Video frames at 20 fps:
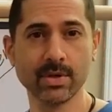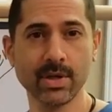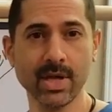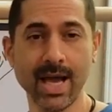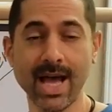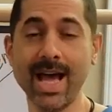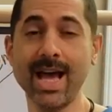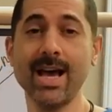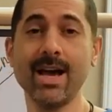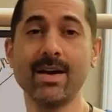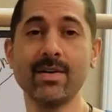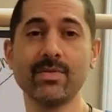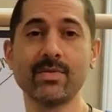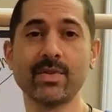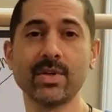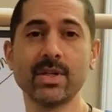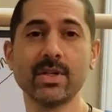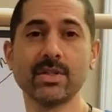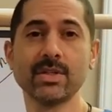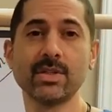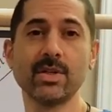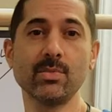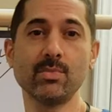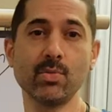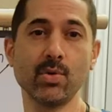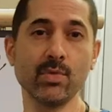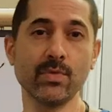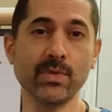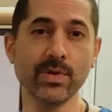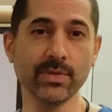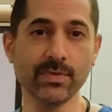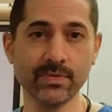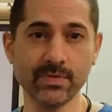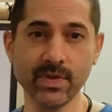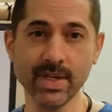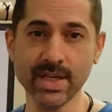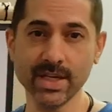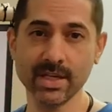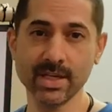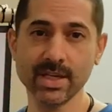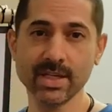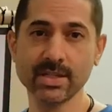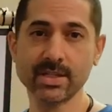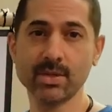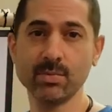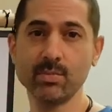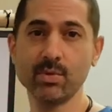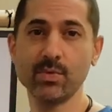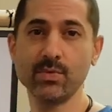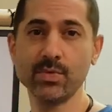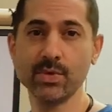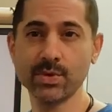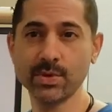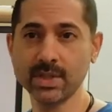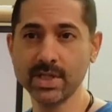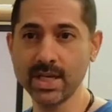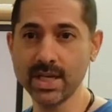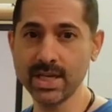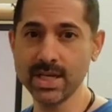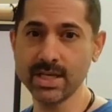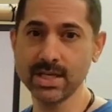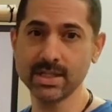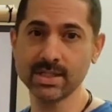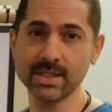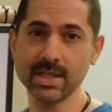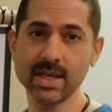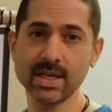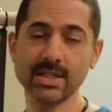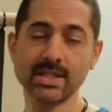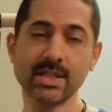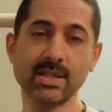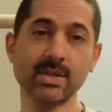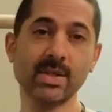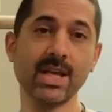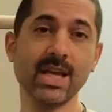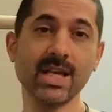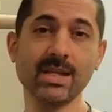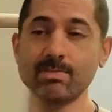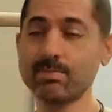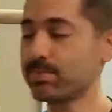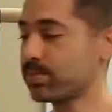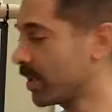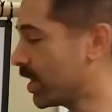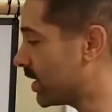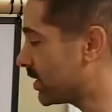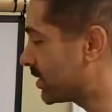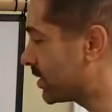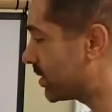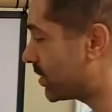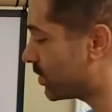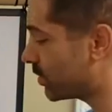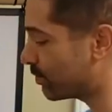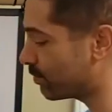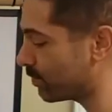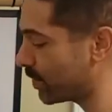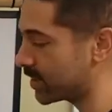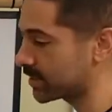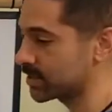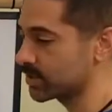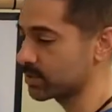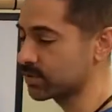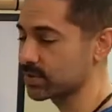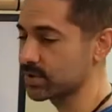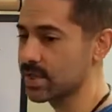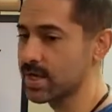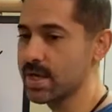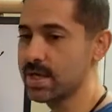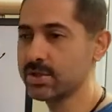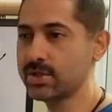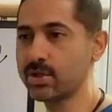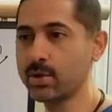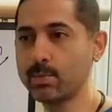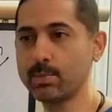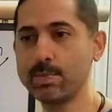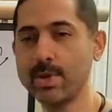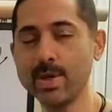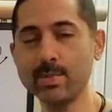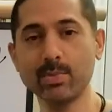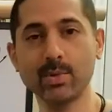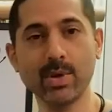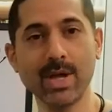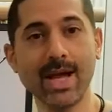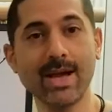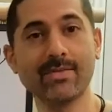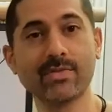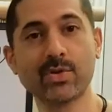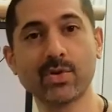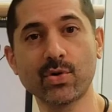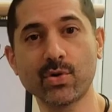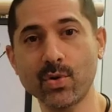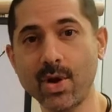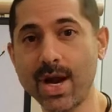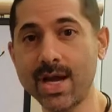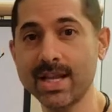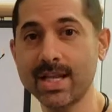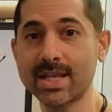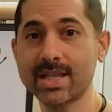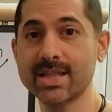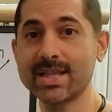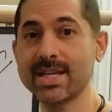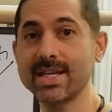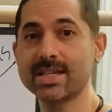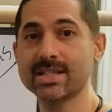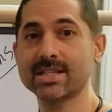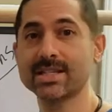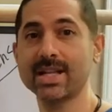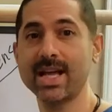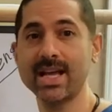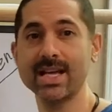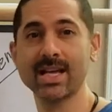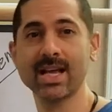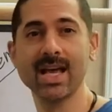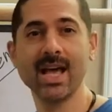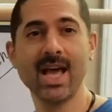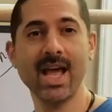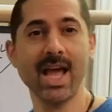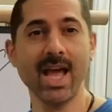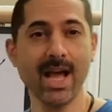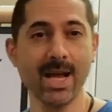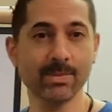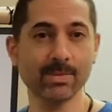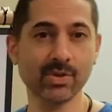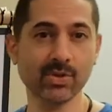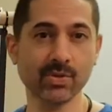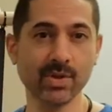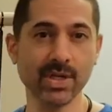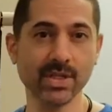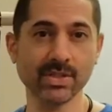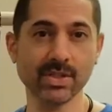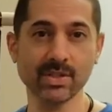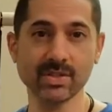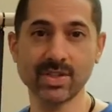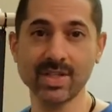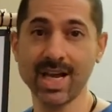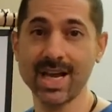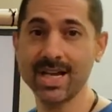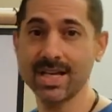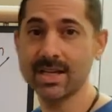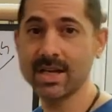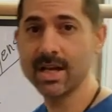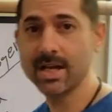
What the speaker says: have to move your feet, to move your knees, to get blood to your muscles. So people have chronic things like hamstrings are tight.